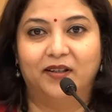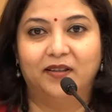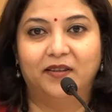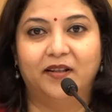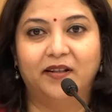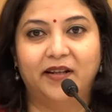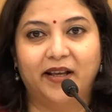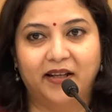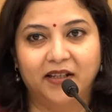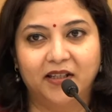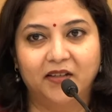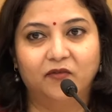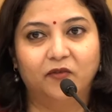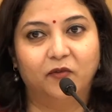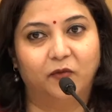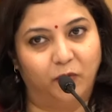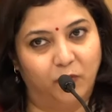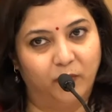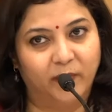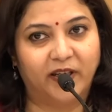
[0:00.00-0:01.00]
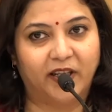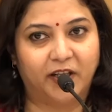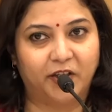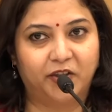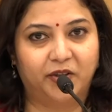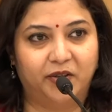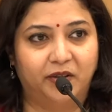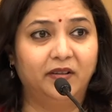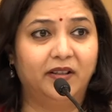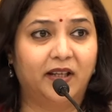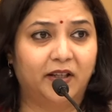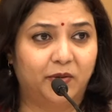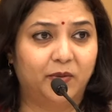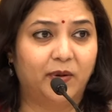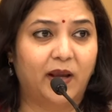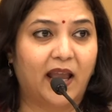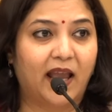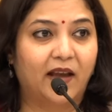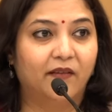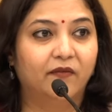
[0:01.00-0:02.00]
The negative rumination that you
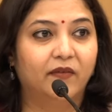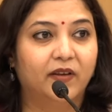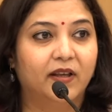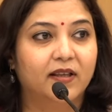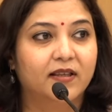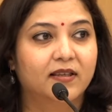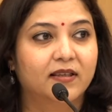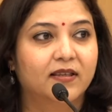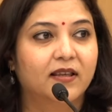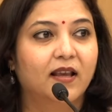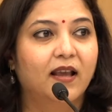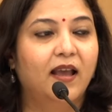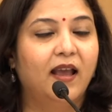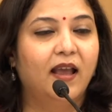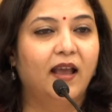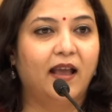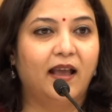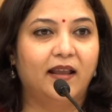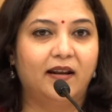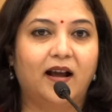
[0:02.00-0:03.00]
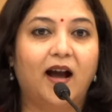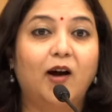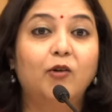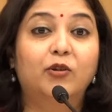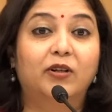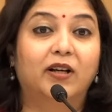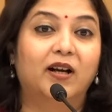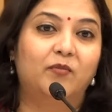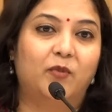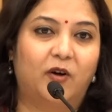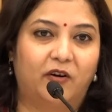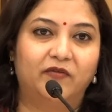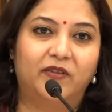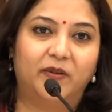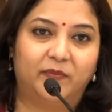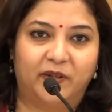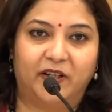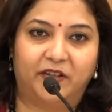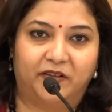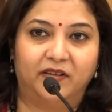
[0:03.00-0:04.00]
have is an outcome of
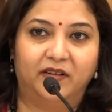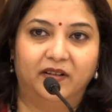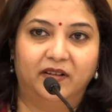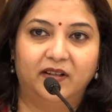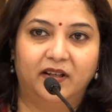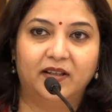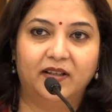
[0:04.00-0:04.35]
depression.